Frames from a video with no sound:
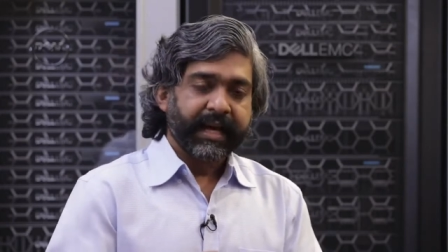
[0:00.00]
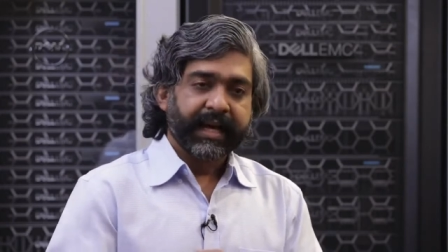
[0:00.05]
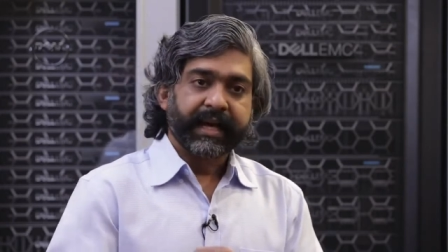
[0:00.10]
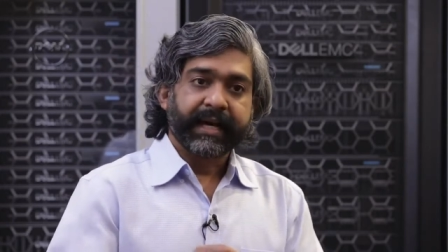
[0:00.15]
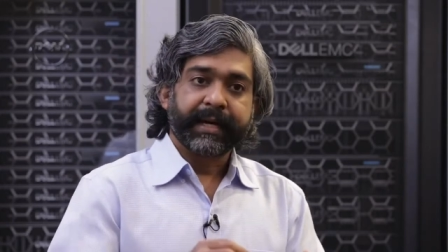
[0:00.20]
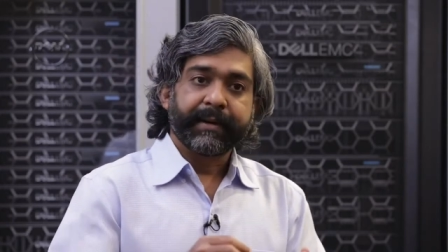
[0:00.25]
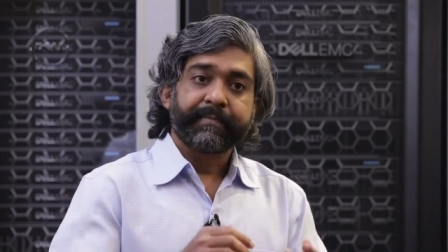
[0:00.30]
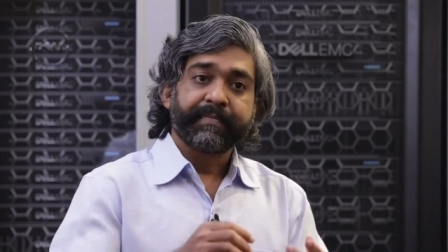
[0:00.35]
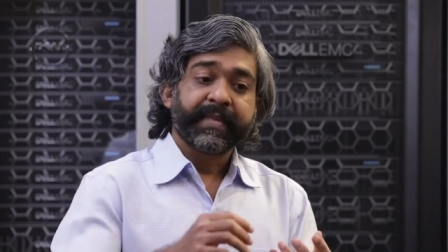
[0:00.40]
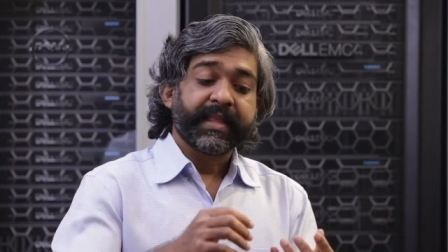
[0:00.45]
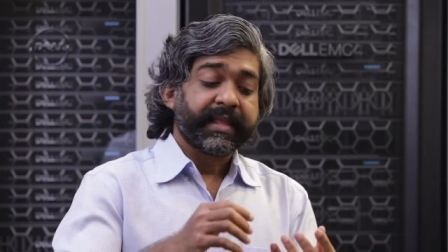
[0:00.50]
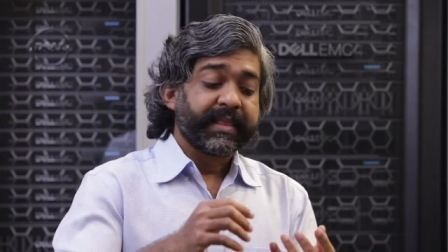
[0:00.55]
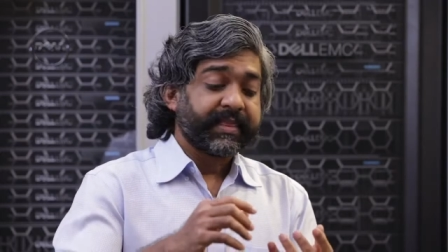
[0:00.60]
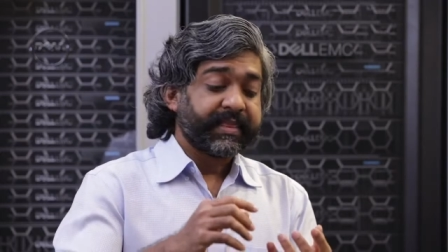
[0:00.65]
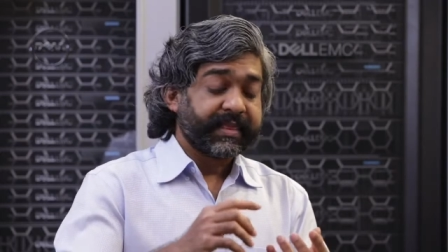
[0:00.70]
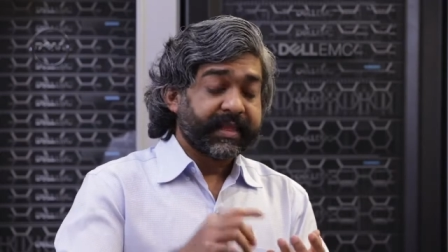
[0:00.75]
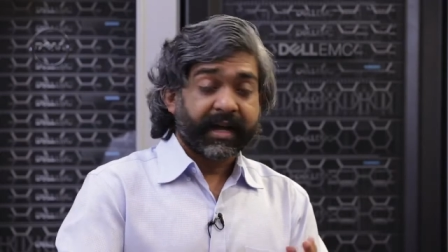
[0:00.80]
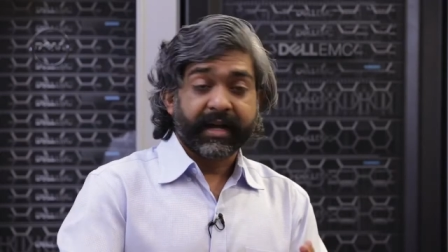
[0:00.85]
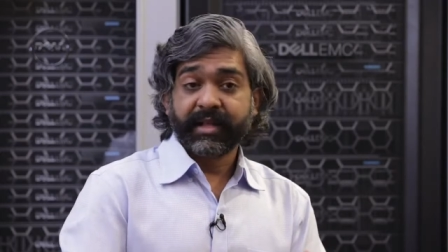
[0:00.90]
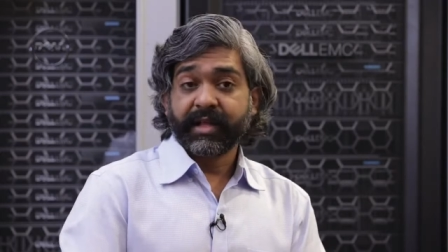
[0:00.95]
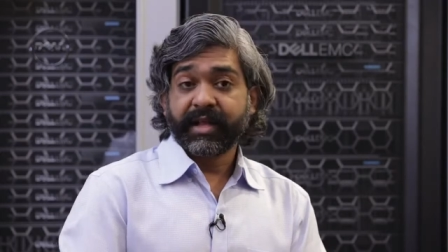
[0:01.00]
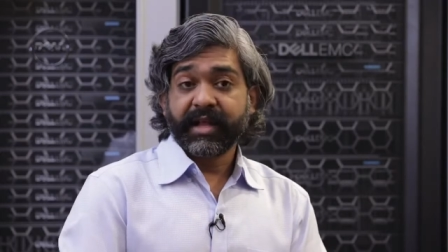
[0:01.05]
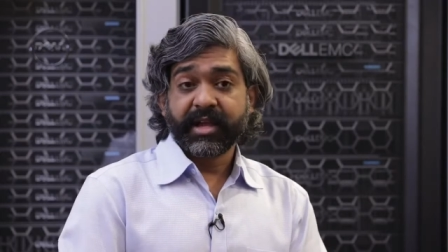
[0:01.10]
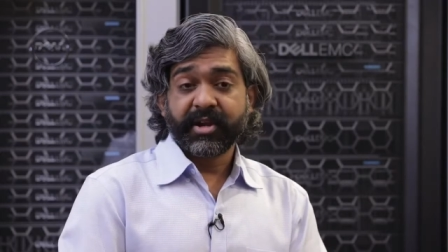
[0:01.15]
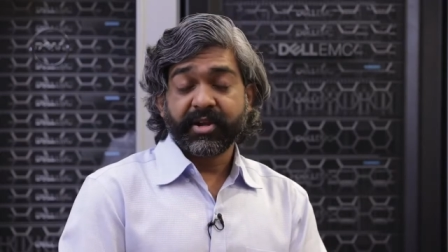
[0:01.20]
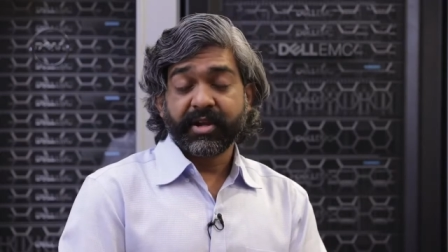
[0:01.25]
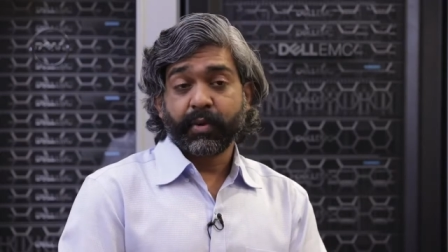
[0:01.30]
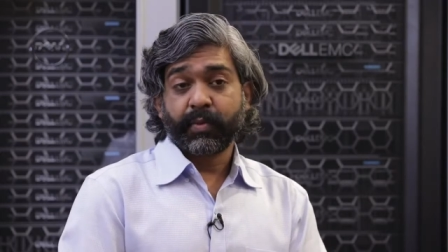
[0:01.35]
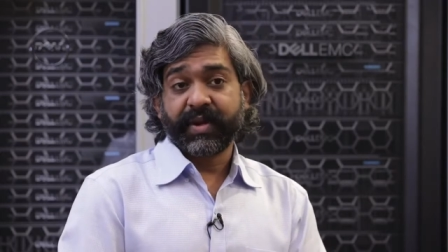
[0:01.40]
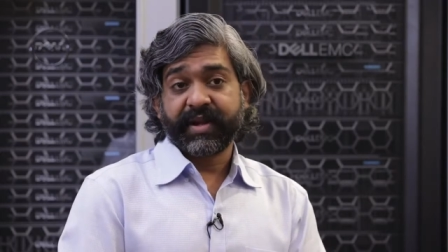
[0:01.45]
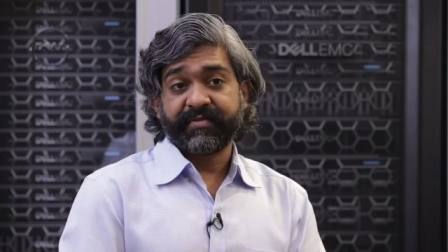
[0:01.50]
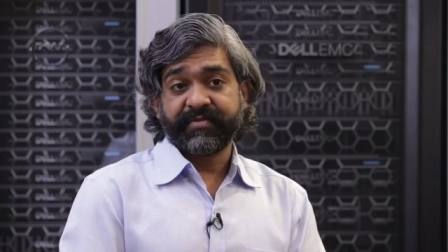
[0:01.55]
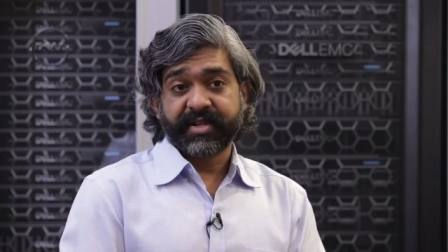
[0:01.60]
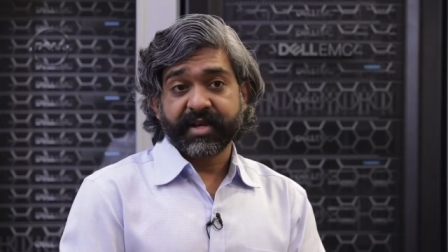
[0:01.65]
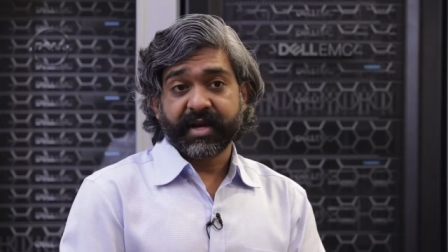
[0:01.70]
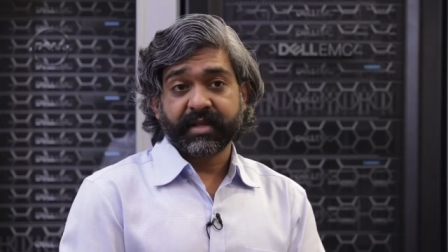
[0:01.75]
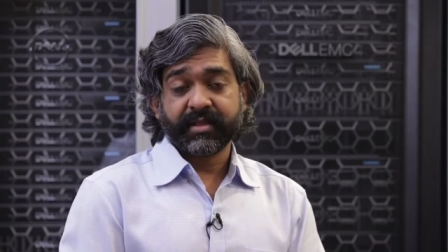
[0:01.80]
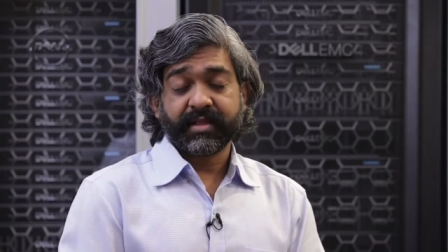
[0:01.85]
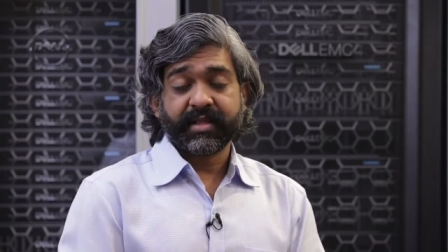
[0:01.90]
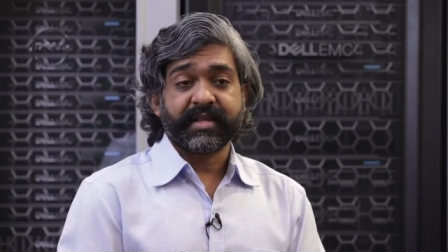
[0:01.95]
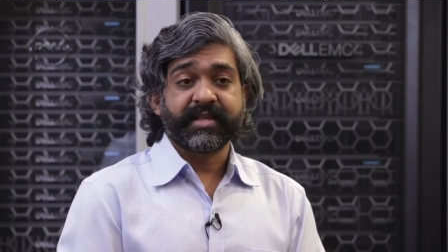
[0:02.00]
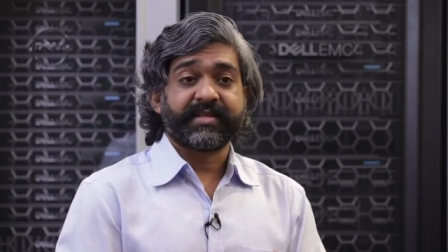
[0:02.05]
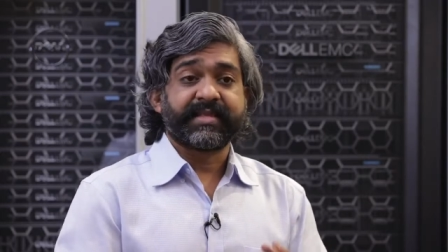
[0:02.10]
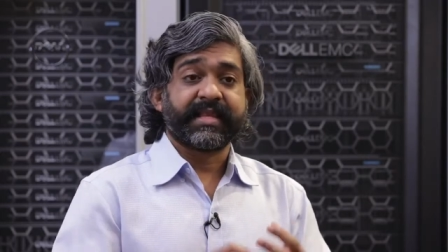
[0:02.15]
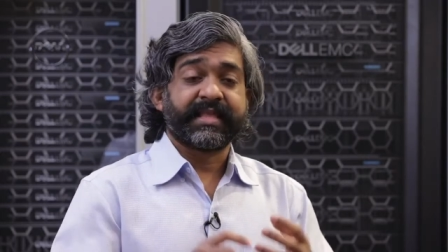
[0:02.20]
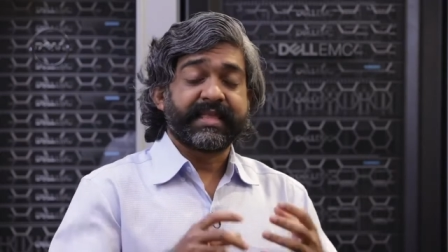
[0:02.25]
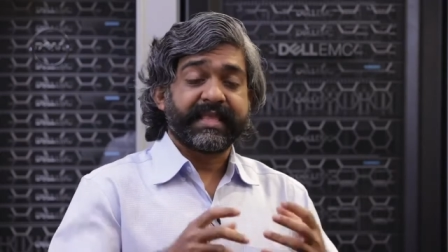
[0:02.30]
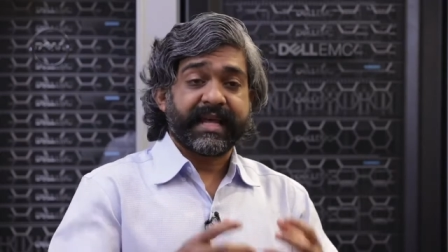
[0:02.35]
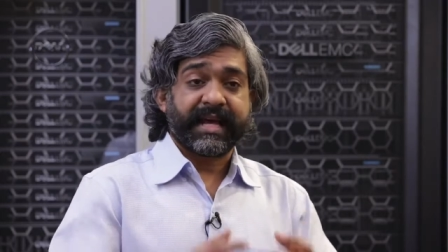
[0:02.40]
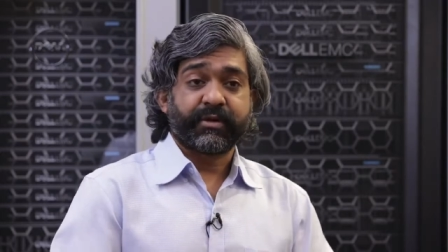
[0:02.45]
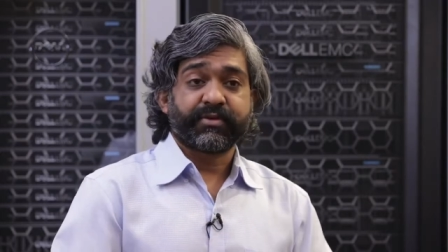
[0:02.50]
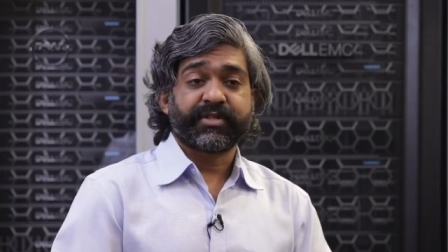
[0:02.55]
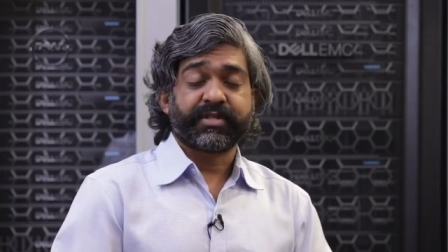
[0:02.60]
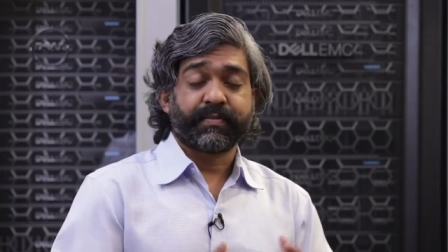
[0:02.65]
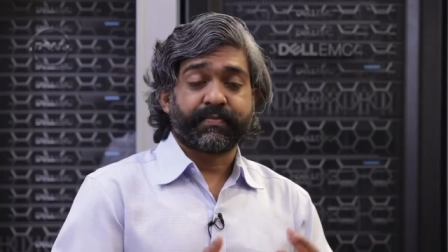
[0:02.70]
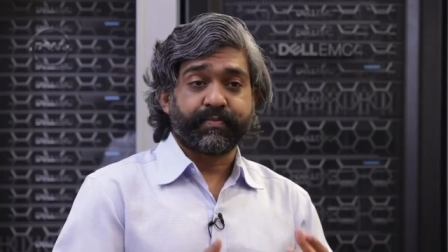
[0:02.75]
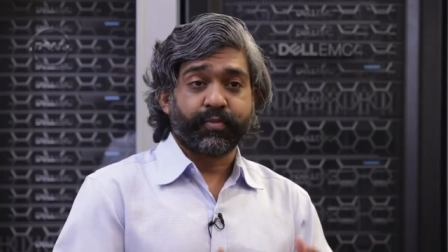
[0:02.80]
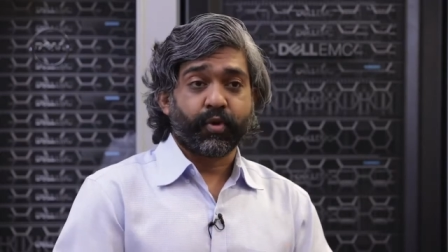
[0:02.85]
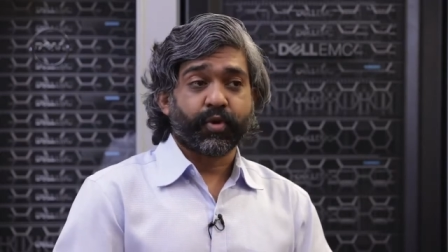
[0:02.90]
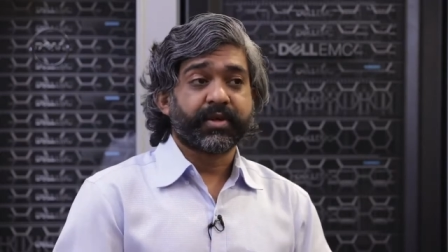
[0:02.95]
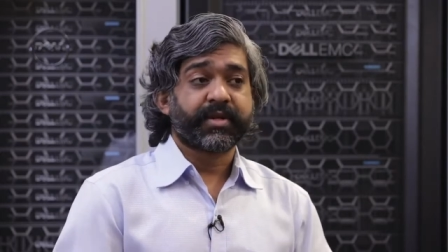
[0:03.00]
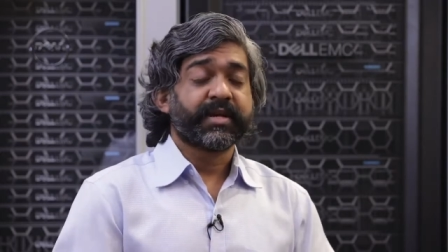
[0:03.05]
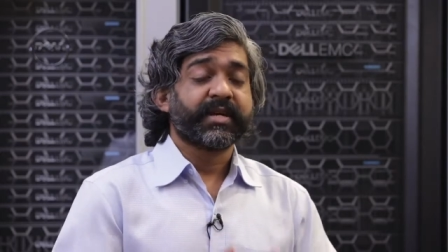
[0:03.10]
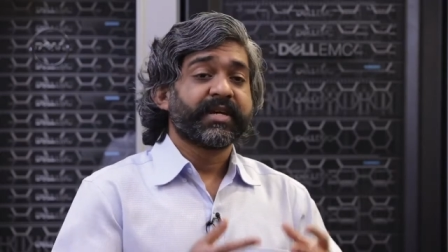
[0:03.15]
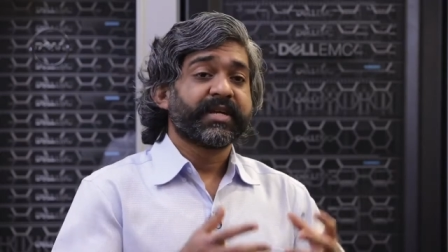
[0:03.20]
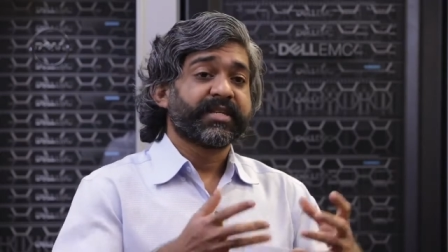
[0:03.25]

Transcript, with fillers: Uh, the other area where they have done is they now support